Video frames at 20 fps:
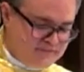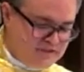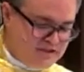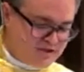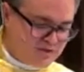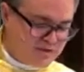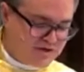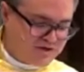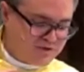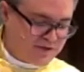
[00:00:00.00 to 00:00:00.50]

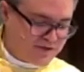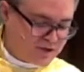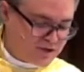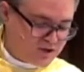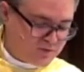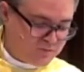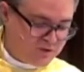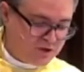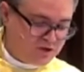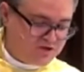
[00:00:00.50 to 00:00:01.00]
This resurrection
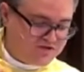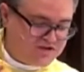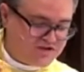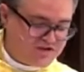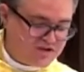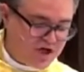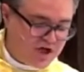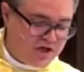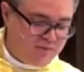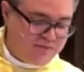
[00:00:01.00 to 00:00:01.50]
appearance is
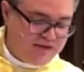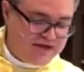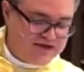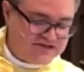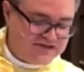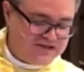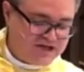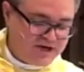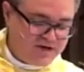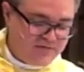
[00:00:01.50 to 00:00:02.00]
not about a
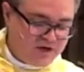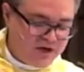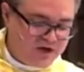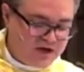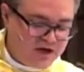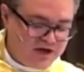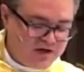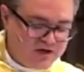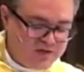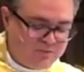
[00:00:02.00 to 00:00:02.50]
set of
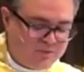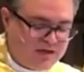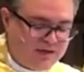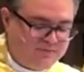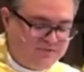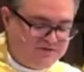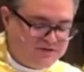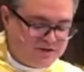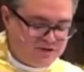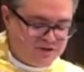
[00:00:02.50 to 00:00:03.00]
unlikely
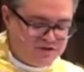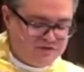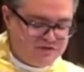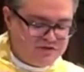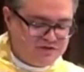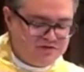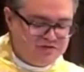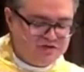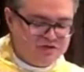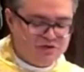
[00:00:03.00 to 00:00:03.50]
propositions
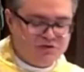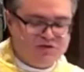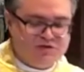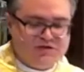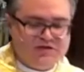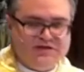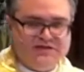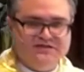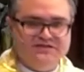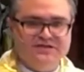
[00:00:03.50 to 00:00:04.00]
concerning
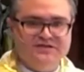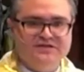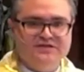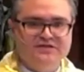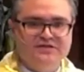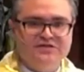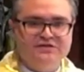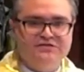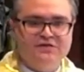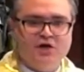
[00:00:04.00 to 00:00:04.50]
the
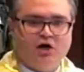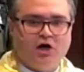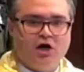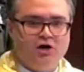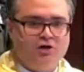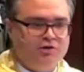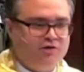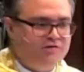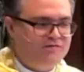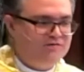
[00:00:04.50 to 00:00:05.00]
existence of
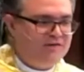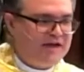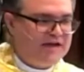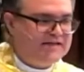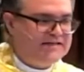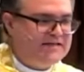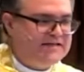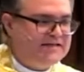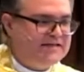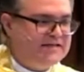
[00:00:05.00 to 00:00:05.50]
God or the
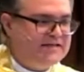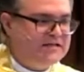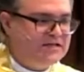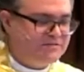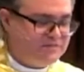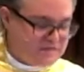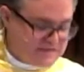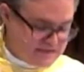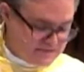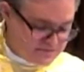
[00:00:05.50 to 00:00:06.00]
facticity
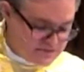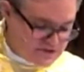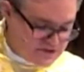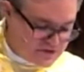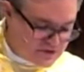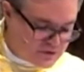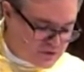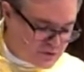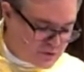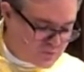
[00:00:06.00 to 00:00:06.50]
of the empty
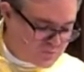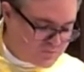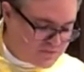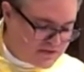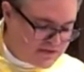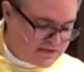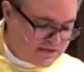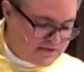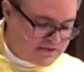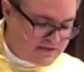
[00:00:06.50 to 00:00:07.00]
tomb.
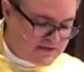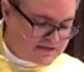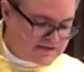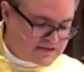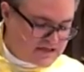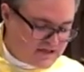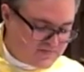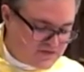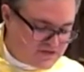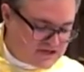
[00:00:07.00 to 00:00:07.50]
It's
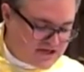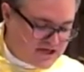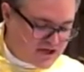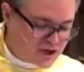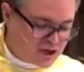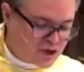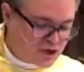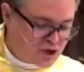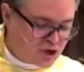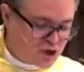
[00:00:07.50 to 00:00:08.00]
an
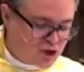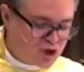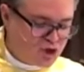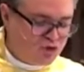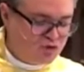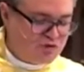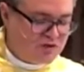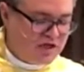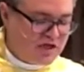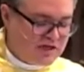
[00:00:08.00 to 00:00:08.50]
invitation to
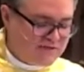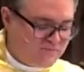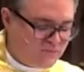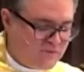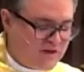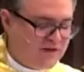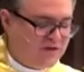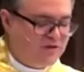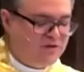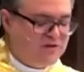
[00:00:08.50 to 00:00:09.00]
choose life
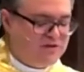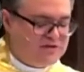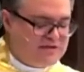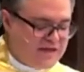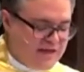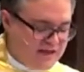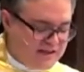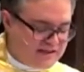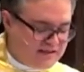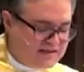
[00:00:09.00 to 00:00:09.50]
rather than
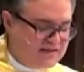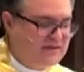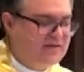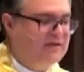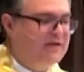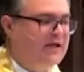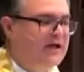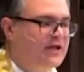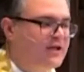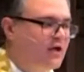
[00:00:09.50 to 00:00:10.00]
death,
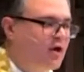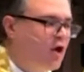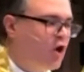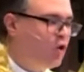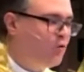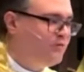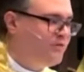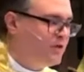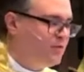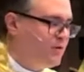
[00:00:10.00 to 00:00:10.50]
in the
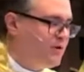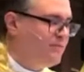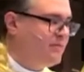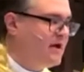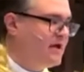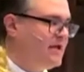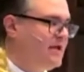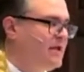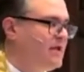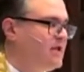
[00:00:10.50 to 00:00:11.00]
hope that we
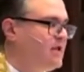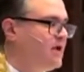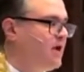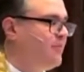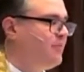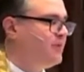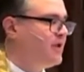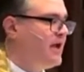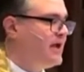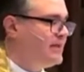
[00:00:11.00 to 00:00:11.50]
might end
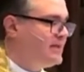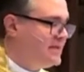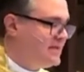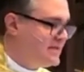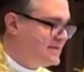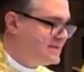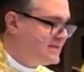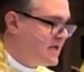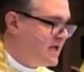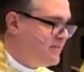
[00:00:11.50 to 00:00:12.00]
up like the
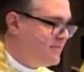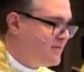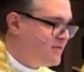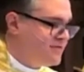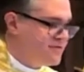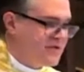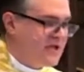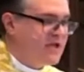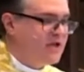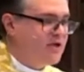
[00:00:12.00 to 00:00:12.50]

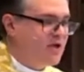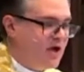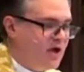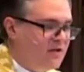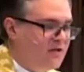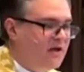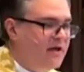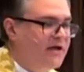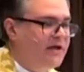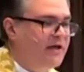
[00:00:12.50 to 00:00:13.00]
disciples and
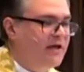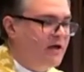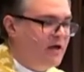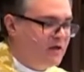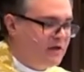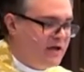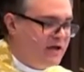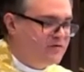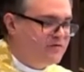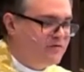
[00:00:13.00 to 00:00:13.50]
not like
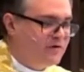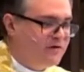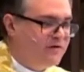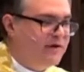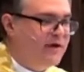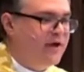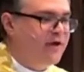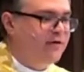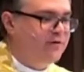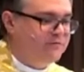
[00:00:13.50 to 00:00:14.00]
Electra
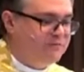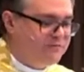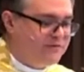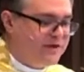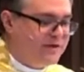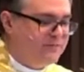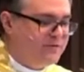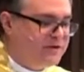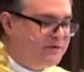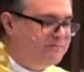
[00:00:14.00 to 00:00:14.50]
and her
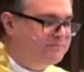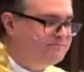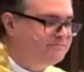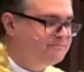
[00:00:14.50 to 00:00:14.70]
family.